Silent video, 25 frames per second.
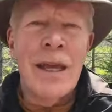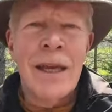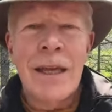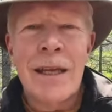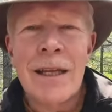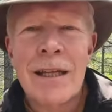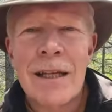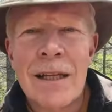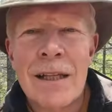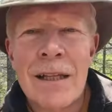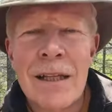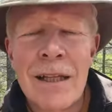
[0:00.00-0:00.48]

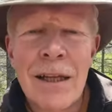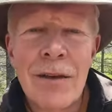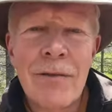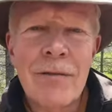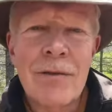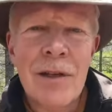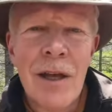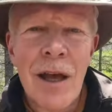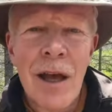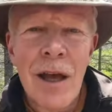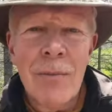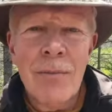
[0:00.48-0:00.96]
It
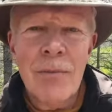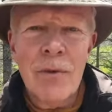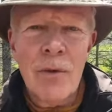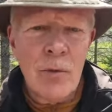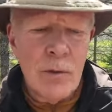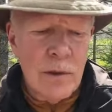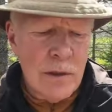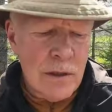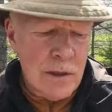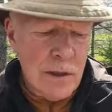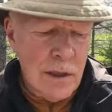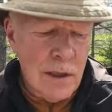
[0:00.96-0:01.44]
lives up
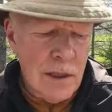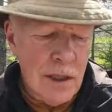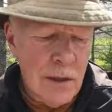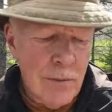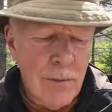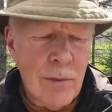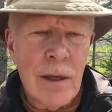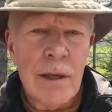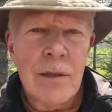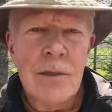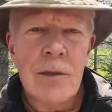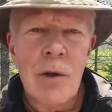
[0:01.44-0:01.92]
to its
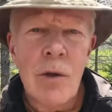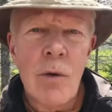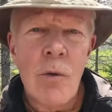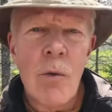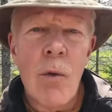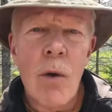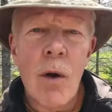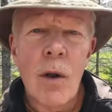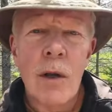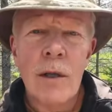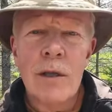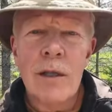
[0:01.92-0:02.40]
name as a
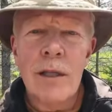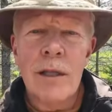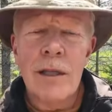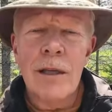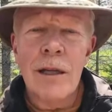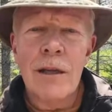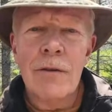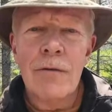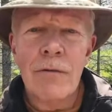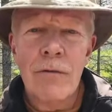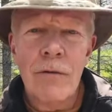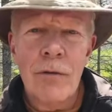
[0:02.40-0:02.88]
quality
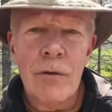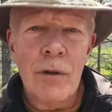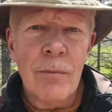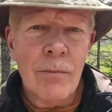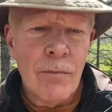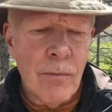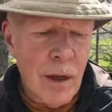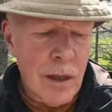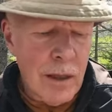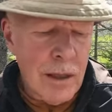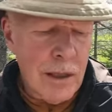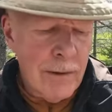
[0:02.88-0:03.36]
knife for the
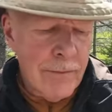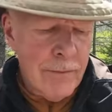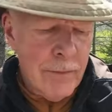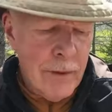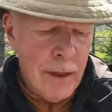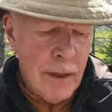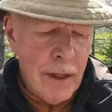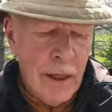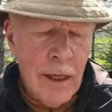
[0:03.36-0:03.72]
money.